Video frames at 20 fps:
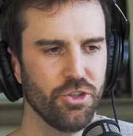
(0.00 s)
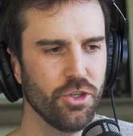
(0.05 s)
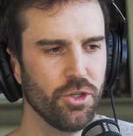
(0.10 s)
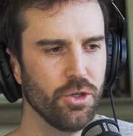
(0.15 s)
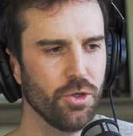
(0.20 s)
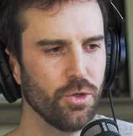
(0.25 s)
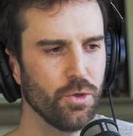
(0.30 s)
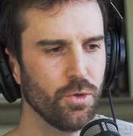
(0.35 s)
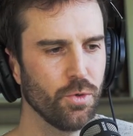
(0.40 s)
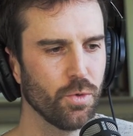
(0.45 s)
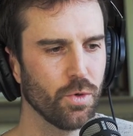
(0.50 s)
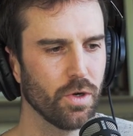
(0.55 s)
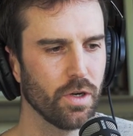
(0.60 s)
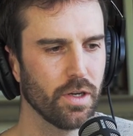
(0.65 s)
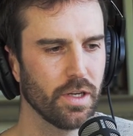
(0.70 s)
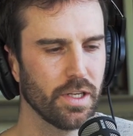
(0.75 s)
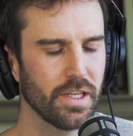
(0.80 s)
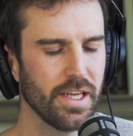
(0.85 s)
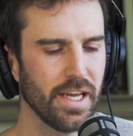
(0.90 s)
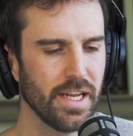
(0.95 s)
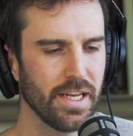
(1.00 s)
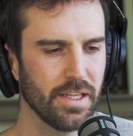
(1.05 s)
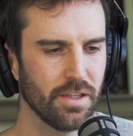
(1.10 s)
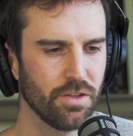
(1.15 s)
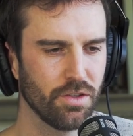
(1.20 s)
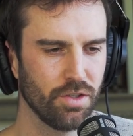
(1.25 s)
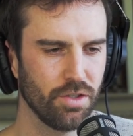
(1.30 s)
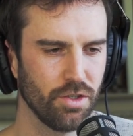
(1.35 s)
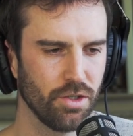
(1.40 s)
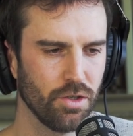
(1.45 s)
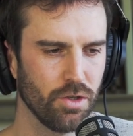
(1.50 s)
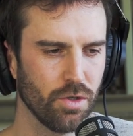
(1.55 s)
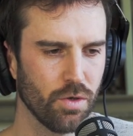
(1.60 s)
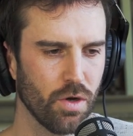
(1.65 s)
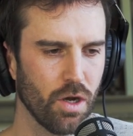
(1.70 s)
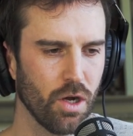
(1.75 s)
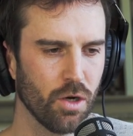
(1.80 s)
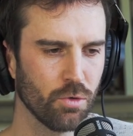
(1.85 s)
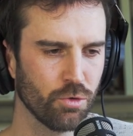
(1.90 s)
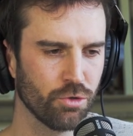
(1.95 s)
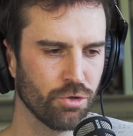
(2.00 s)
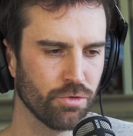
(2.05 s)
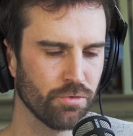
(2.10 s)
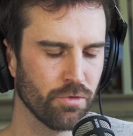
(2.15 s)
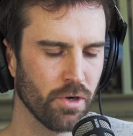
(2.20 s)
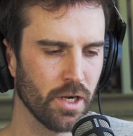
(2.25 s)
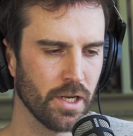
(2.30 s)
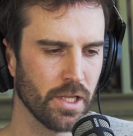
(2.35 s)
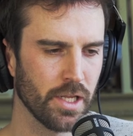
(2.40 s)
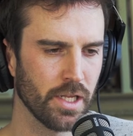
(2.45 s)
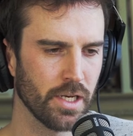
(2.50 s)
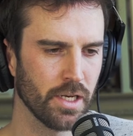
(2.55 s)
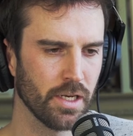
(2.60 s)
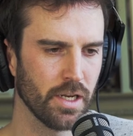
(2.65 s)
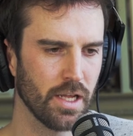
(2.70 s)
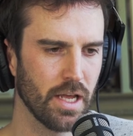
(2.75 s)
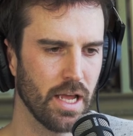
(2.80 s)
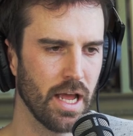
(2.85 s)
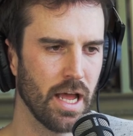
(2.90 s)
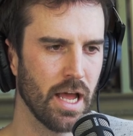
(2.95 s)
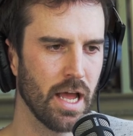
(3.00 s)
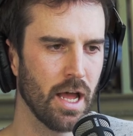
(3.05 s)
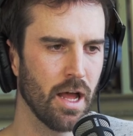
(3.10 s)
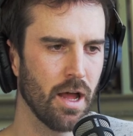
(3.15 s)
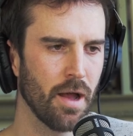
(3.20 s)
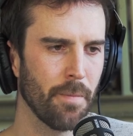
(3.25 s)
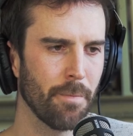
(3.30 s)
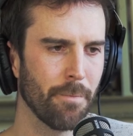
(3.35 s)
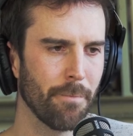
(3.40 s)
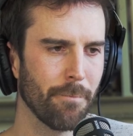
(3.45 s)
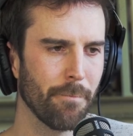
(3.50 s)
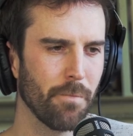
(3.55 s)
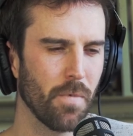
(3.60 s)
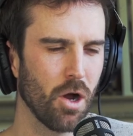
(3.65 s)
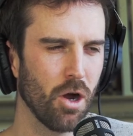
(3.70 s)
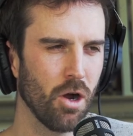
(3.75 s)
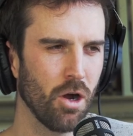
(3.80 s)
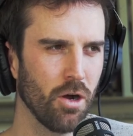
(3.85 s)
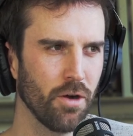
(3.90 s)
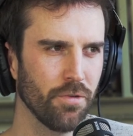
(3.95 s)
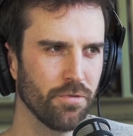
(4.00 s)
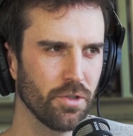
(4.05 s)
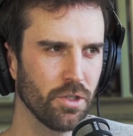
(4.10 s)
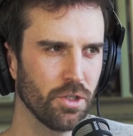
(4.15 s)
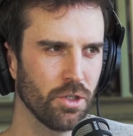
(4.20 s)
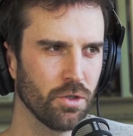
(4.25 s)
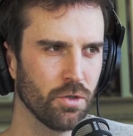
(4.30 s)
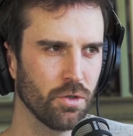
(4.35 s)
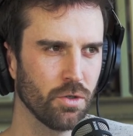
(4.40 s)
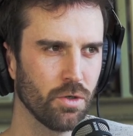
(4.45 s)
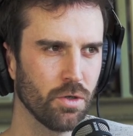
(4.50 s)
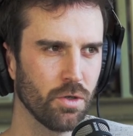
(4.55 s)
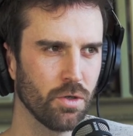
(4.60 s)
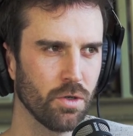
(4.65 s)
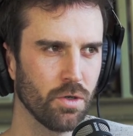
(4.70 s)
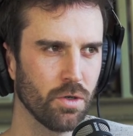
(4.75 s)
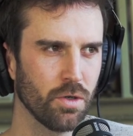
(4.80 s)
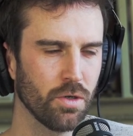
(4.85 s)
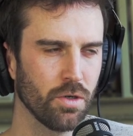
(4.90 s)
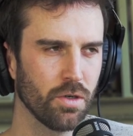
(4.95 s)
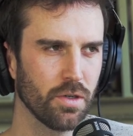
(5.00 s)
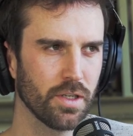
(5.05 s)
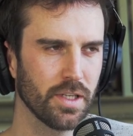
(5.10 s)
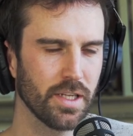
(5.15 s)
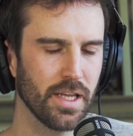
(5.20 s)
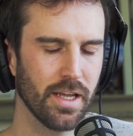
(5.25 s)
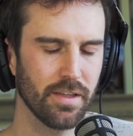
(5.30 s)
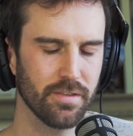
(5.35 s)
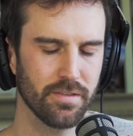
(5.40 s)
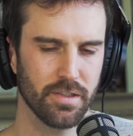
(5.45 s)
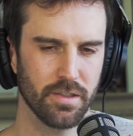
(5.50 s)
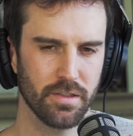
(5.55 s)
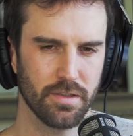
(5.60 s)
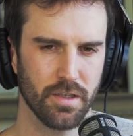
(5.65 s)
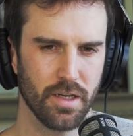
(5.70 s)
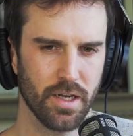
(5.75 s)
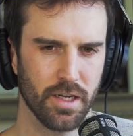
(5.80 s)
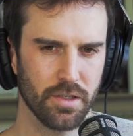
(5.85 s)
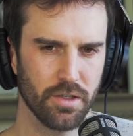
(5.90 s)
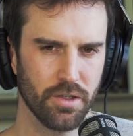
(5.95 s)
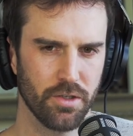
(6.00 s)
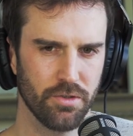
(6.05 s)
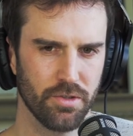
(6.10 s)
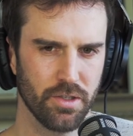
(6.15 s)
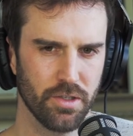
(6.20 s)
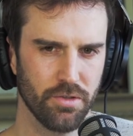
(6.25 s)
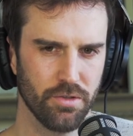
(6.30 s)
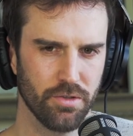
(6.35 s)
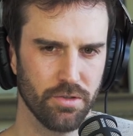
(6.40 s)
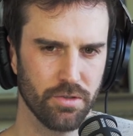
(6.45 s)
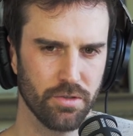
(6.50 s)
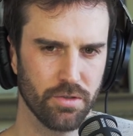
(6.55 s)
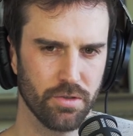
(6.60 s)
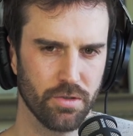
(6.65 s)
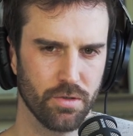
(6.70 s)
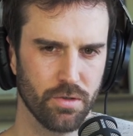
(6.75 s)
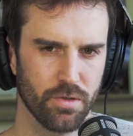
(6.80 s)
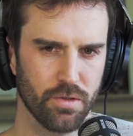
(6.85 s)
you get into ultra running um, after your cancer diagnosis?